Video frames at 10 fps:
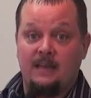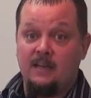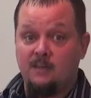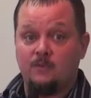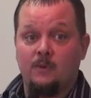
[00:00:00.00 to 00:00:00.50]
and
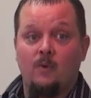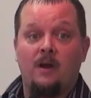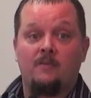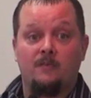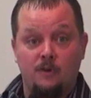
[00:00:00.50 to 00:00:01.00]
it is
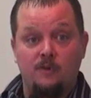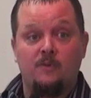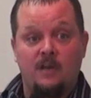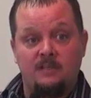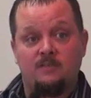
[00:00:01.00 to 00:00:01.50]
required for
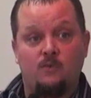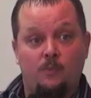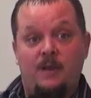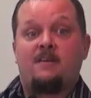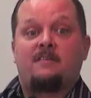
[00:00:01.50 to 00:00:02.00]
new high school
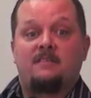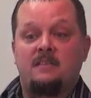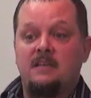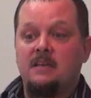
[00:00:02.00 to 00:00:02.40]
parents.